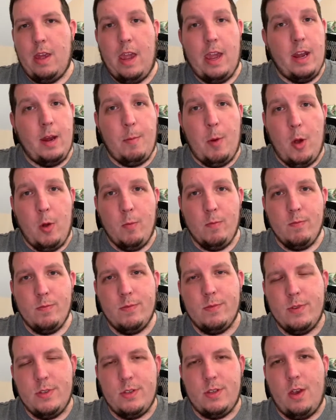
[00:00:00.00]
And I'm home.
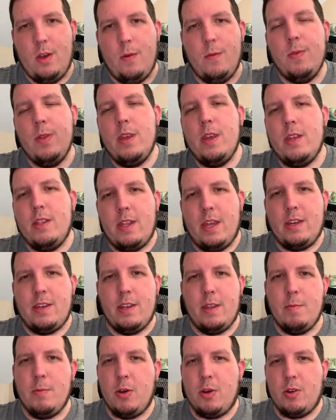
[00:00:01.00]
So
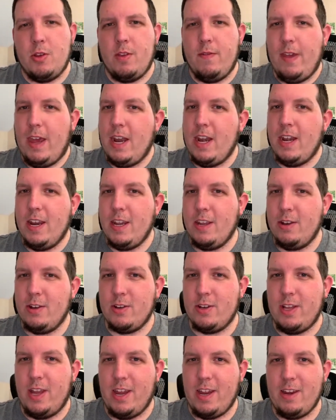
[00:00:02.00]
thanks to the miracles of editing, it
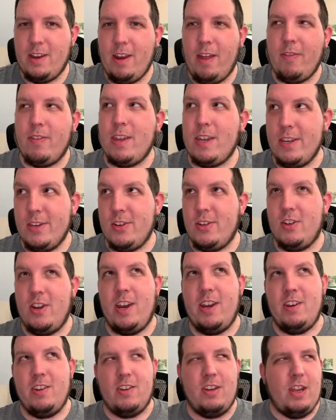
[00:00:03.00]
looks like nothing has
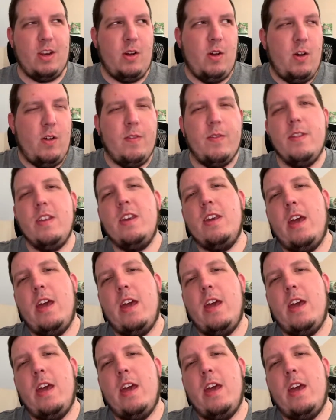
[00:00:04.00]
changed at all.